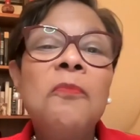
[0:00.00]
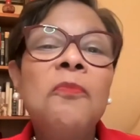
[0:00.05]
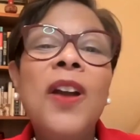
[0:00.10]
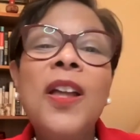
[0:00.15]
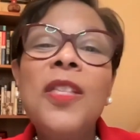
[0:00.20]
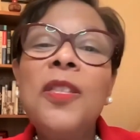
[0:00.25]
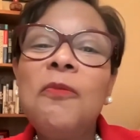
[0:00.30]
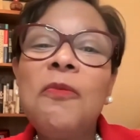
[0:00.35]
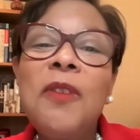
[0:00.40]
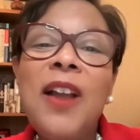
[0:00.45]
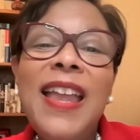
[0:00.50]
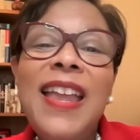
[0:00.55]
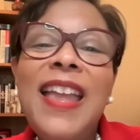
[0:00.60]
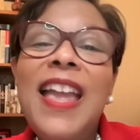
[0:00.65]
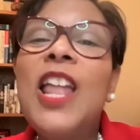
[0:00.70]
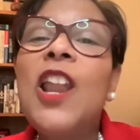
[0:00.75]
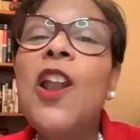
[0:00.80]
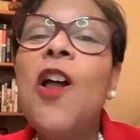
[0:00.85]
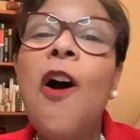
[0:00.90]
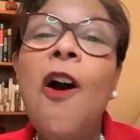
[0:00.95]
Brother Ray
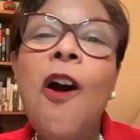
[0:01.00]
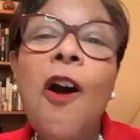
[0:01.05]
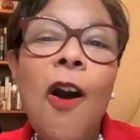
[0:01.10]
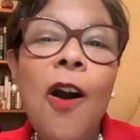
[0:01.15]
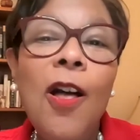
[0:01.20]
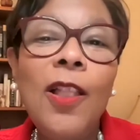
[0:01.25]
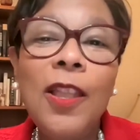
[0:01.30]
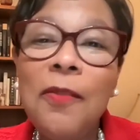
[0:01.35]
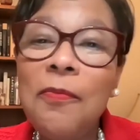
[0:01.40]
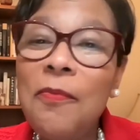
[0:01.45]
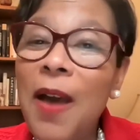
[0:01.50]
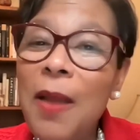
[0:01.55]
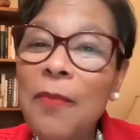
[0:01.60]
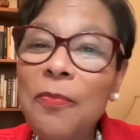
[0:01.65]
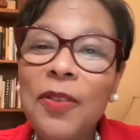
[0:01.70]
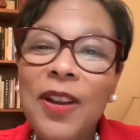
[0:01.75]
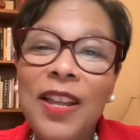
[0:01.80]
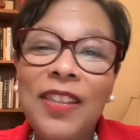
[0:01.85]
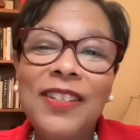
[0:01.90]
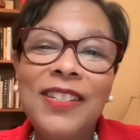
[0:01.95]
and all of my
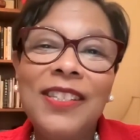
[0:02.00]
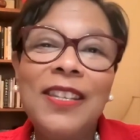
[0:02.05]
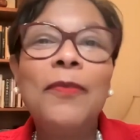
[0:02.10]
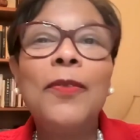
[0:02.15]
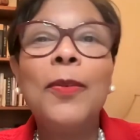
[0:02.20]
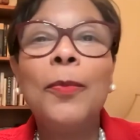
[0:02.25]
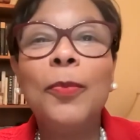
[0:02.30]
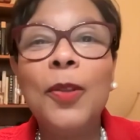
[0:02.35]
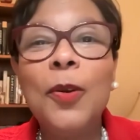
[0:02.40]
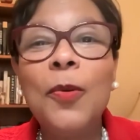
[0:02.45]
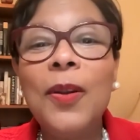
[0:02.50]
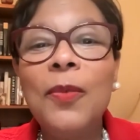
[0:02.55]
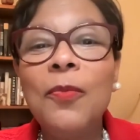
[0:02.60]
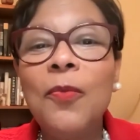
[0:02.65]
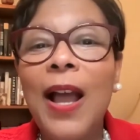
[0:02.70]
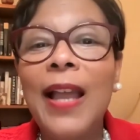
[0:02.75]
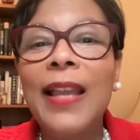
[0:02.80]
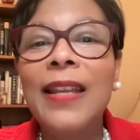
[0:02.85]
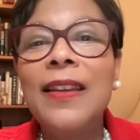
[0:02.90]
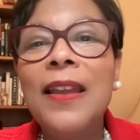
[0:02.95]
brothers of the blue and
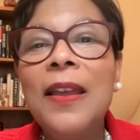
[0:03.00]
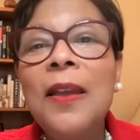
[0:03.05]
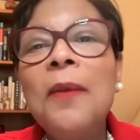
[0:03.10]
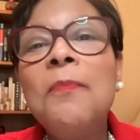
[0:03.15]
white,